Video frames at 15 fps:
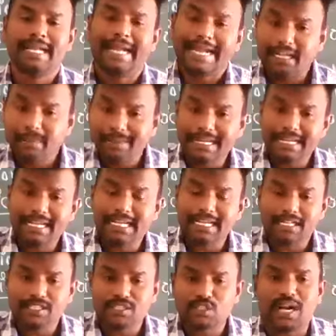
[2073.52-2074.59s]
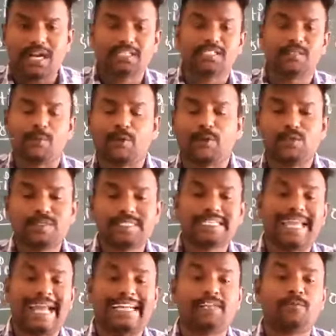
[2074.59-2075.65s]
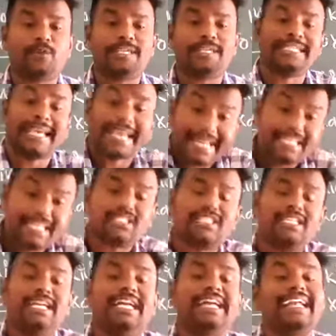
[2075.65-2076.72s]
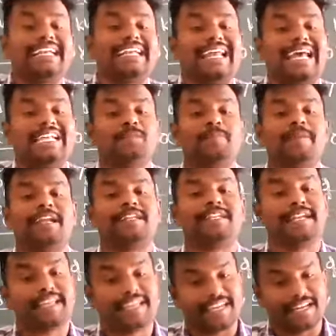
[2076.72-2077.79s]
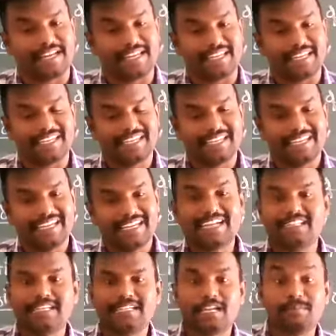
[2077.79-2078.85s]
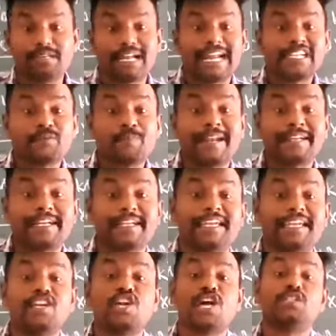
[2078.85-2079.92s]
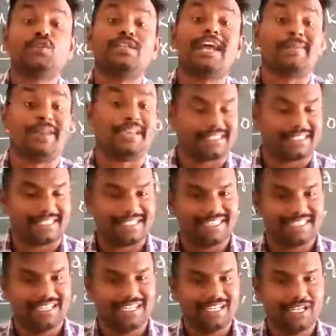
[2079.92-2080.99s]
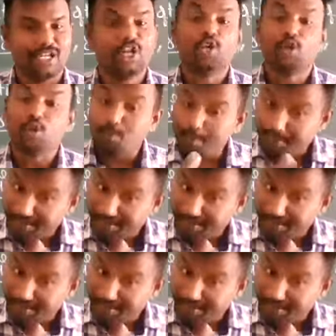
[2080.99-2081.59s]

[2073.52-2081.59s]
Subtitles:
and immediately it starts producing antibodies against transplanted kidney. At that time, transplanted kidney also damaged. To